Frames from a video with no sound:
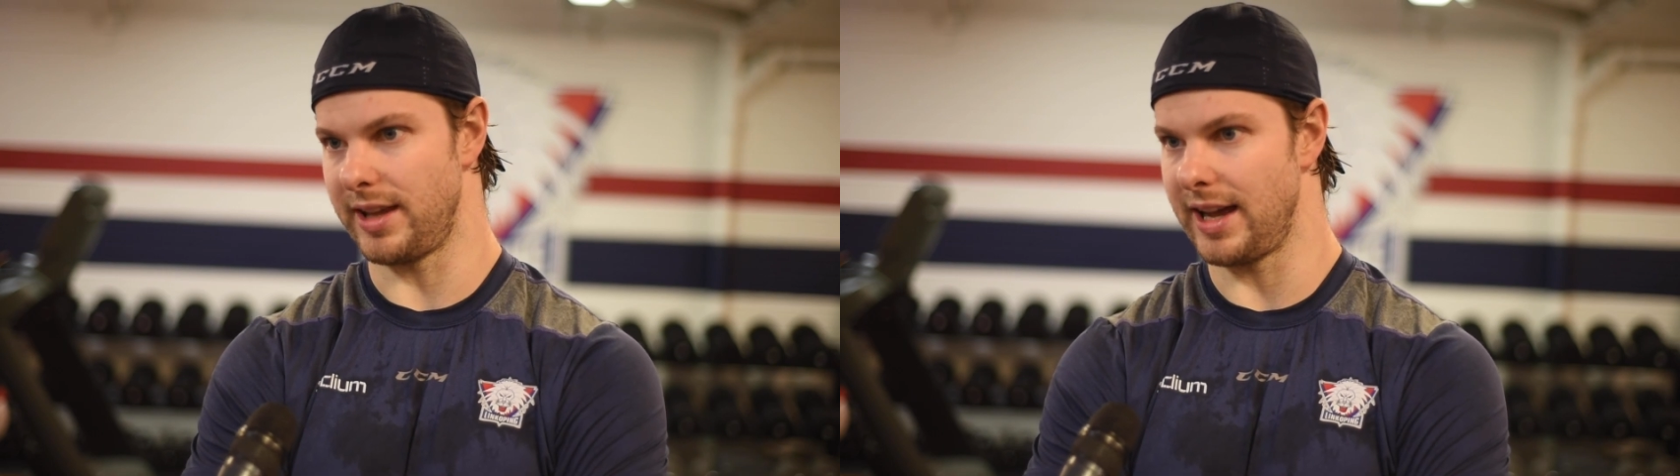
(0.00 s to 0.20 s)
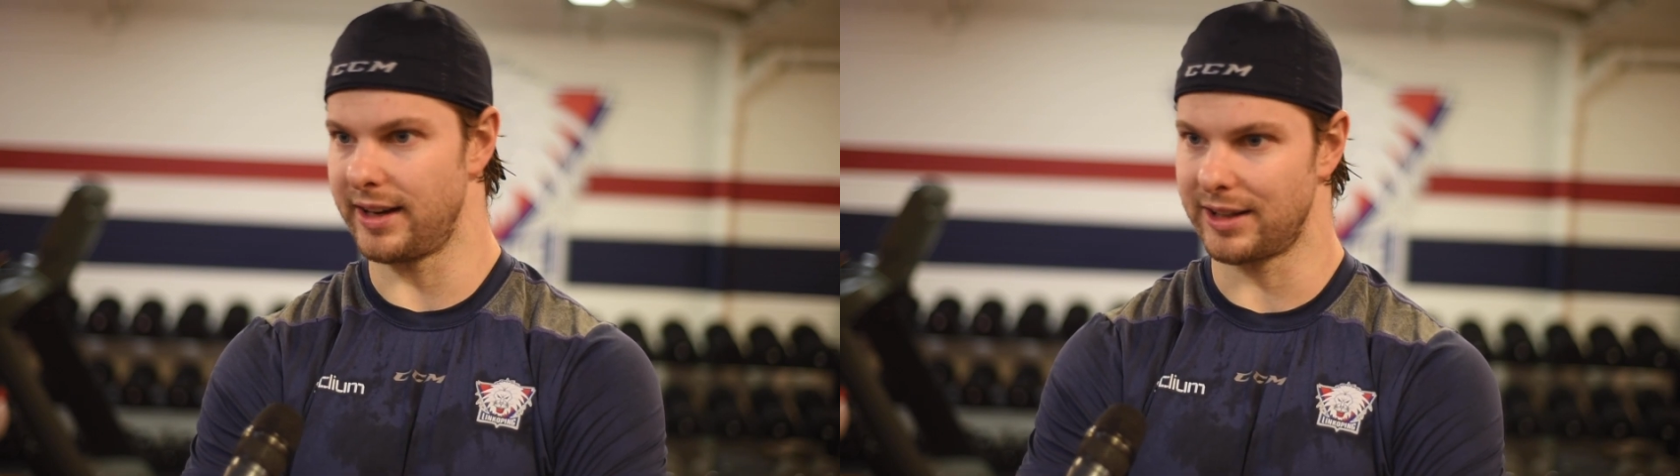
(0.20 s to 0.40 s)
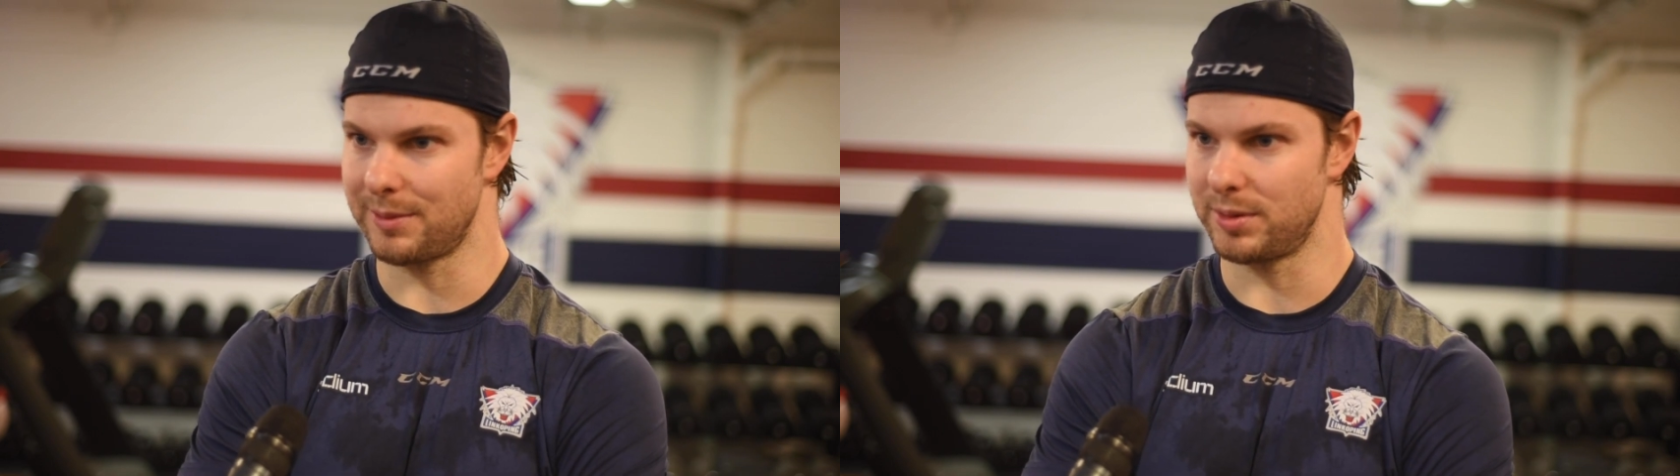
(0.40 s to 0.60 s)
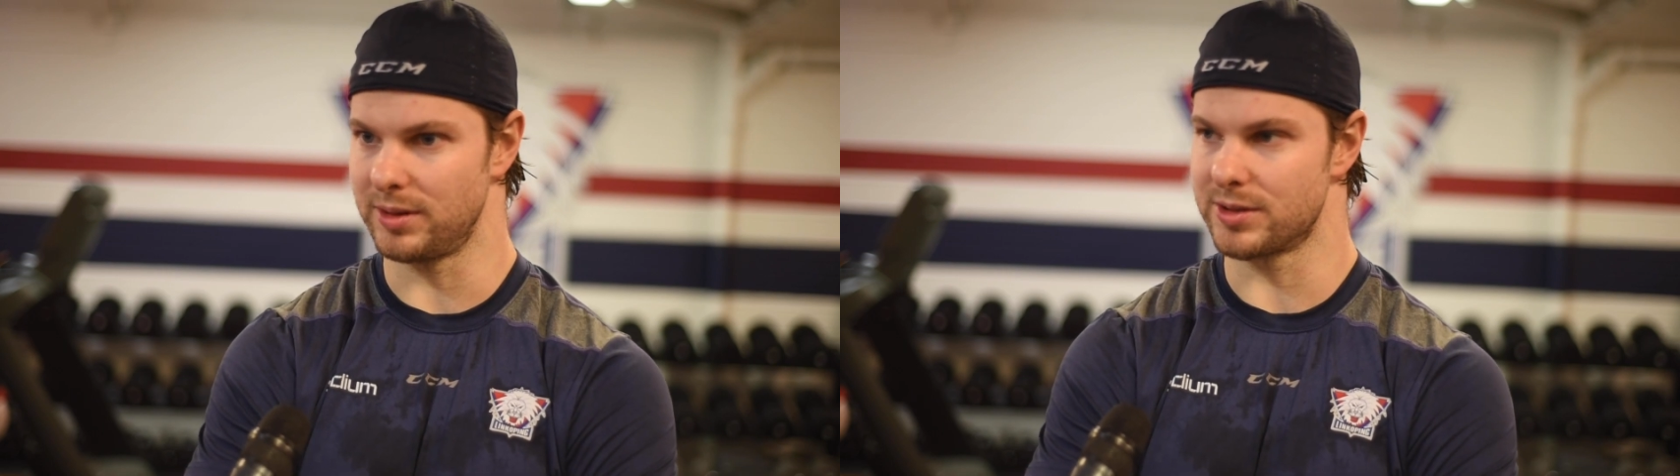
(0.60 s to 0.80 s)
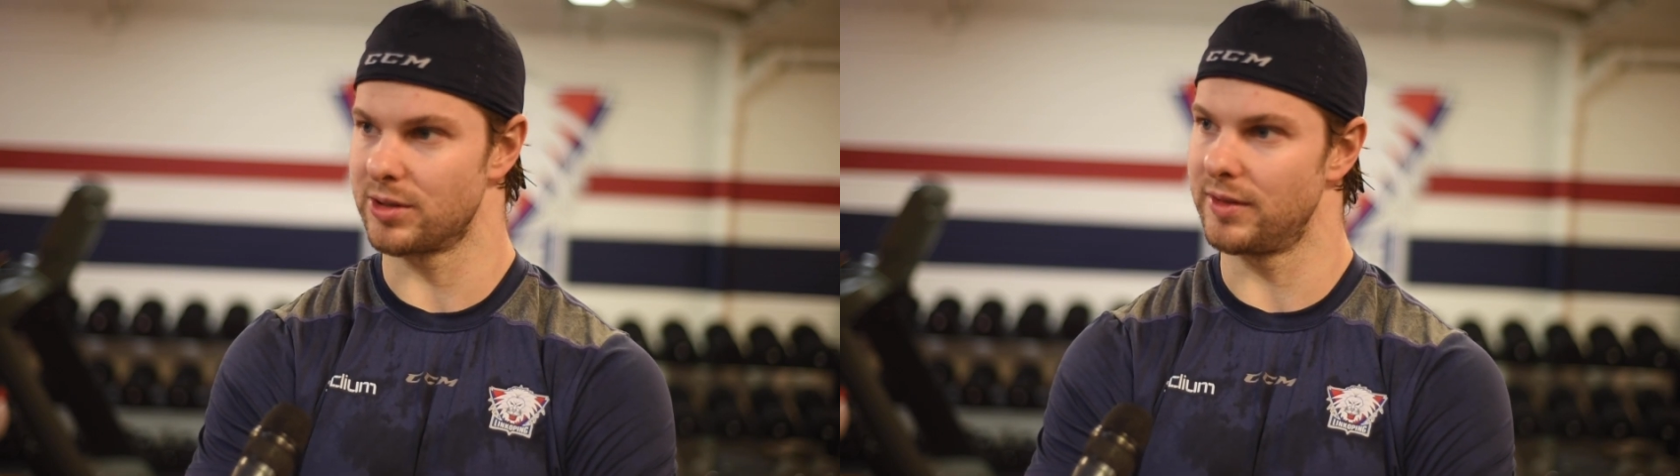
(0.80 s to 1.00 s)
They had a
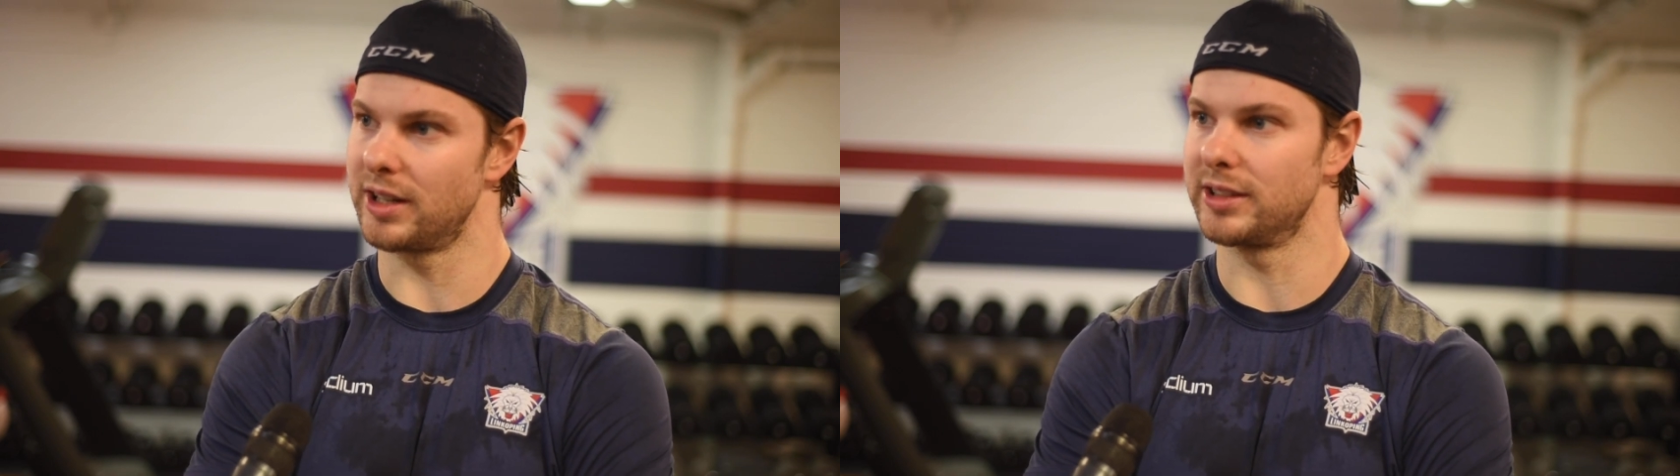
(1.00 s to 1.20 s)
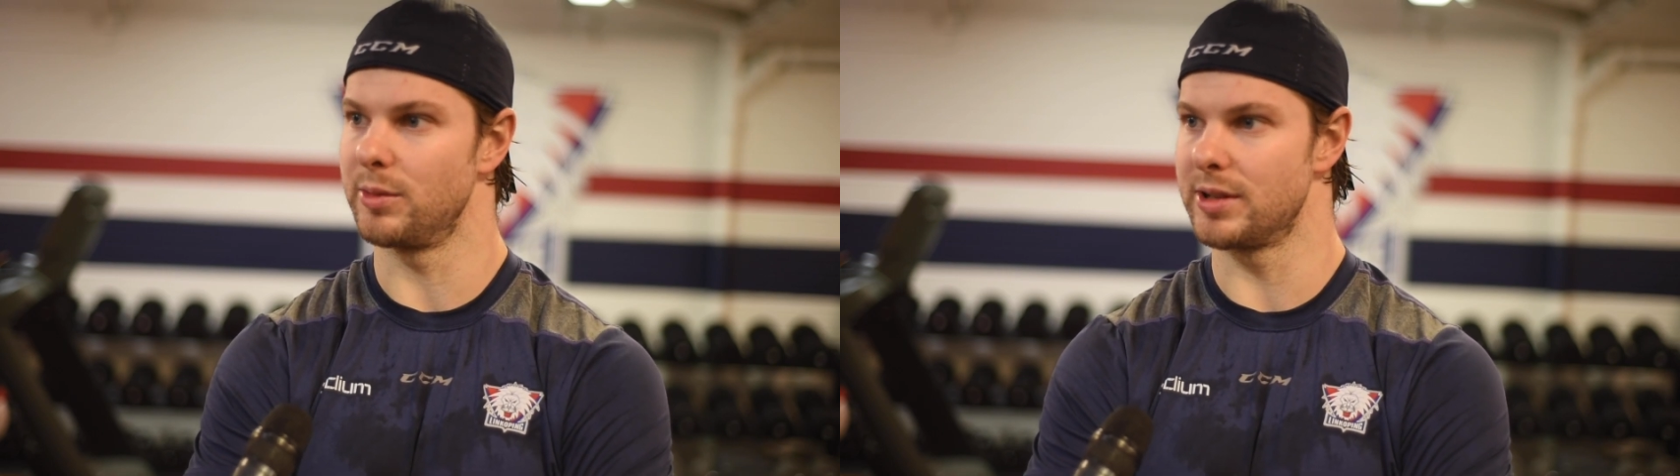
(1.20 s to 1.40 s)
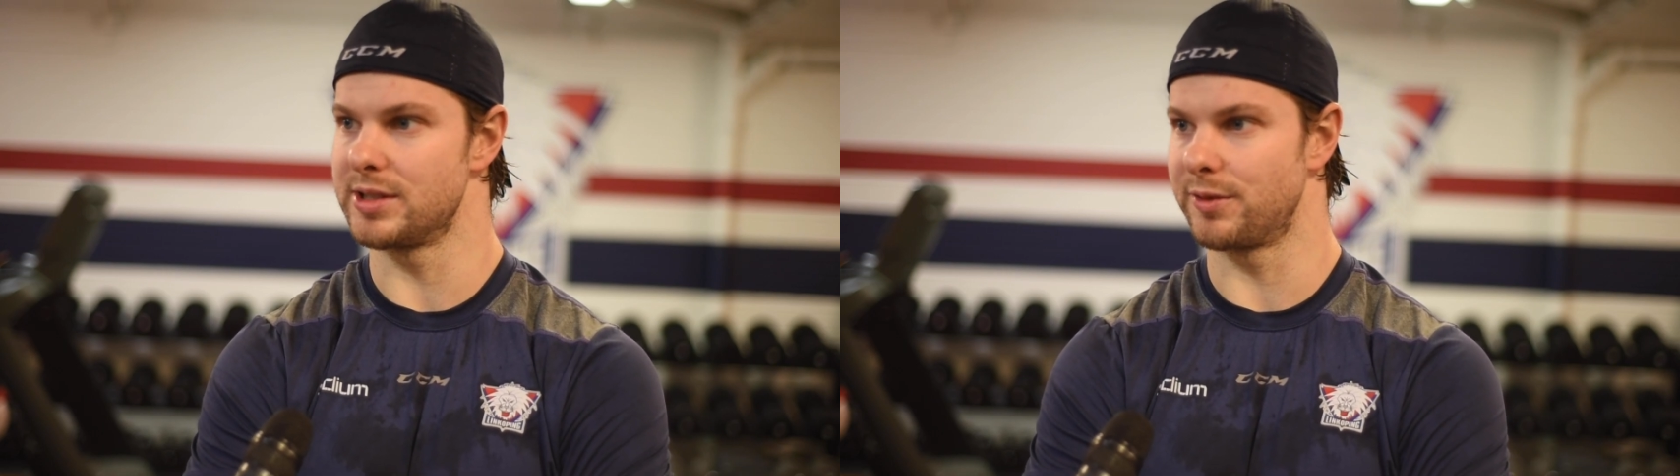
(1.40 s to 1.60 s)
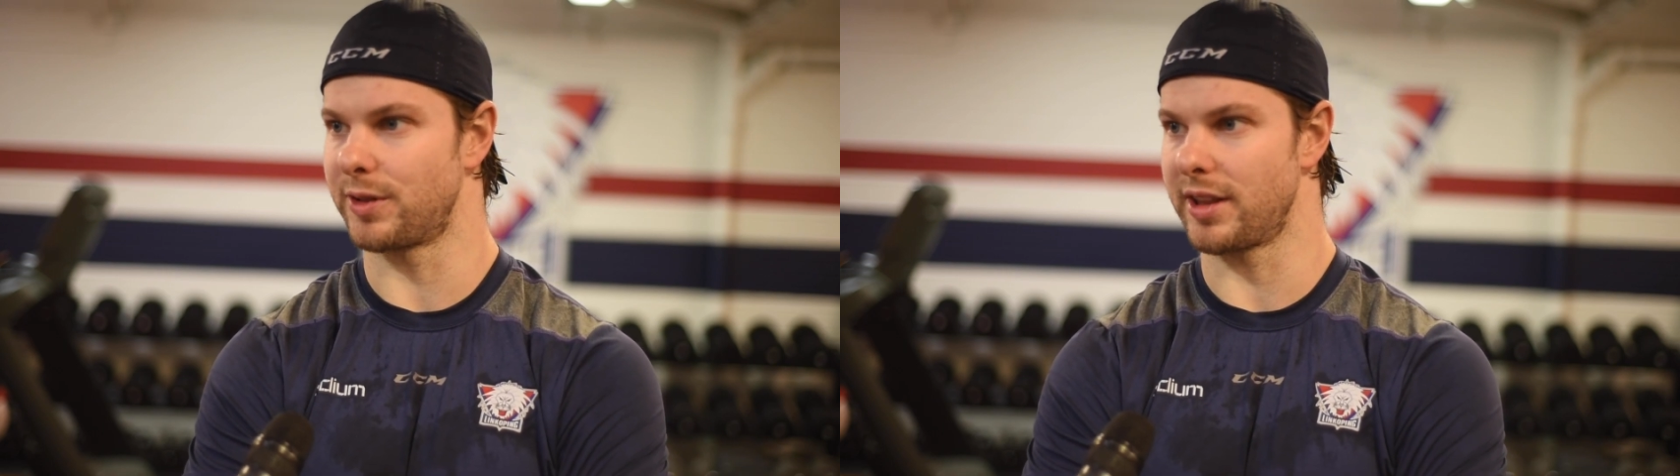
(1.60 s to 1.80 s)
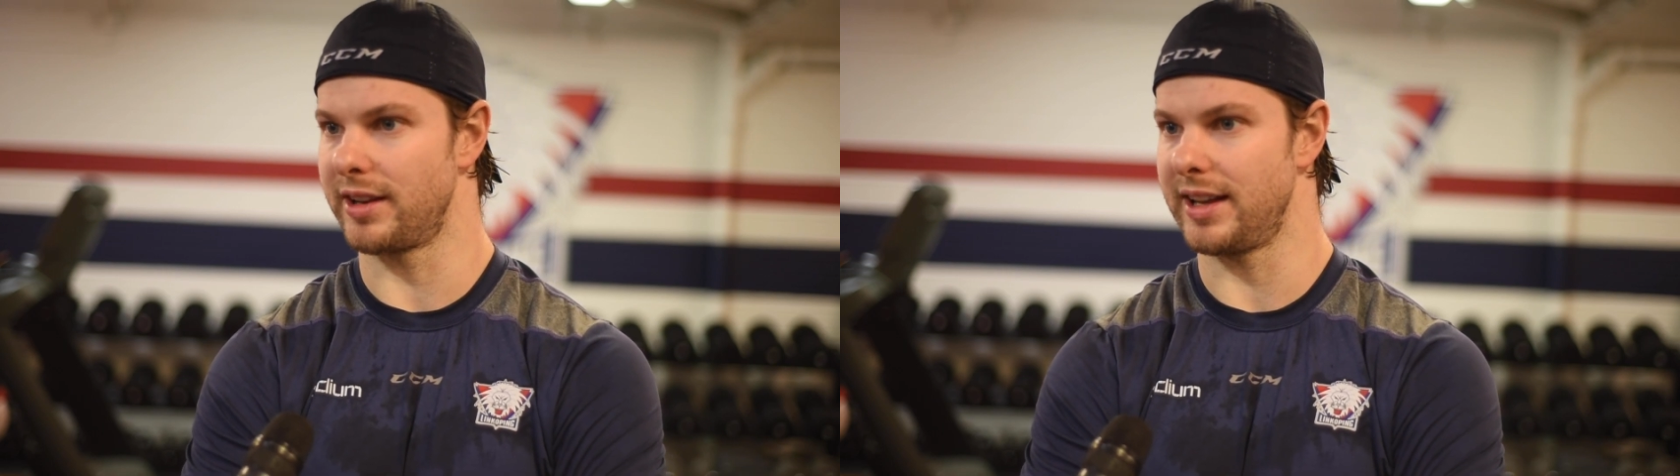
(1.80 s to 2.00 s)
couple sort of ugly ones in
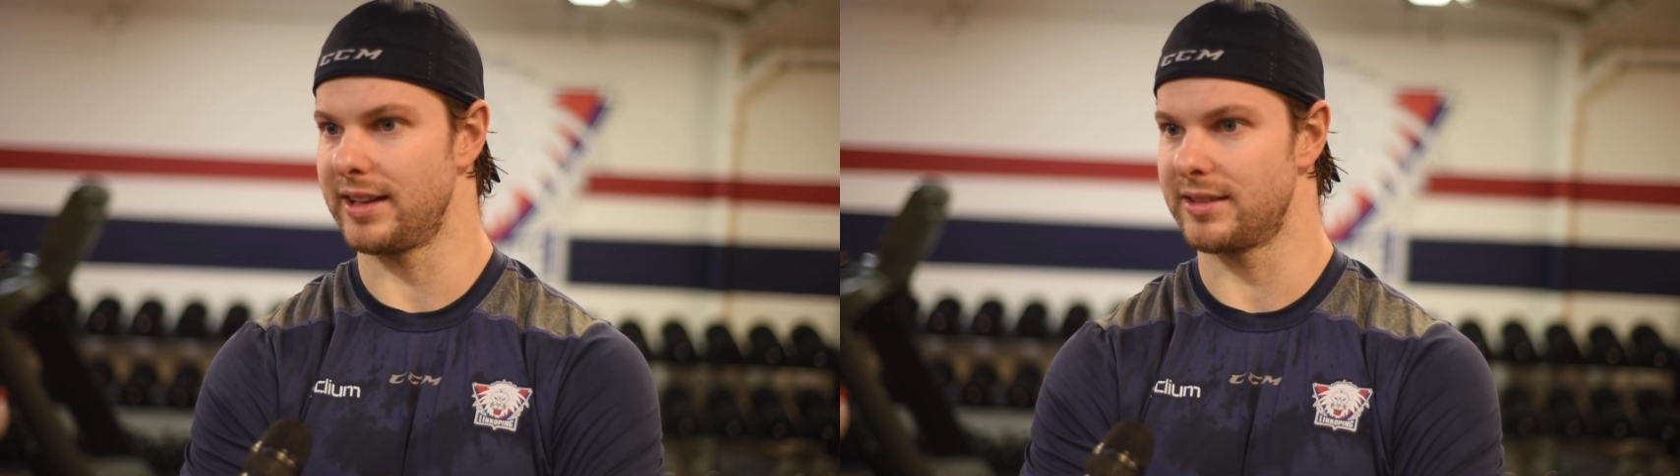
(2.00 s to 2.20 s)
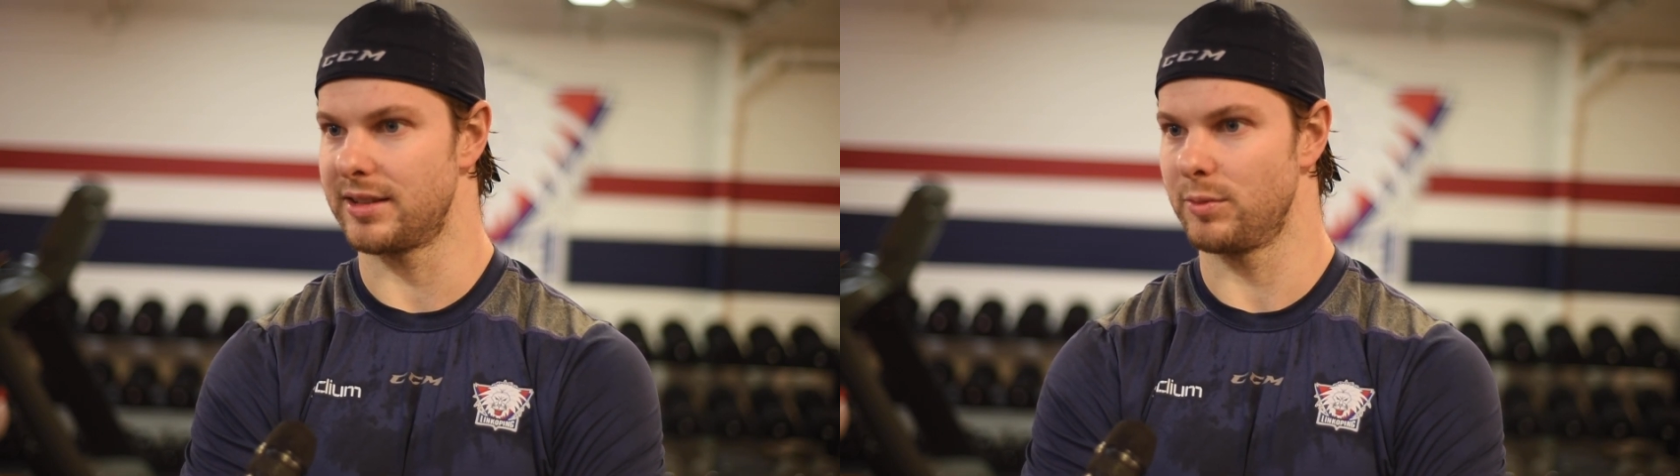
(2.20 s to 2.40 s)
front of the net,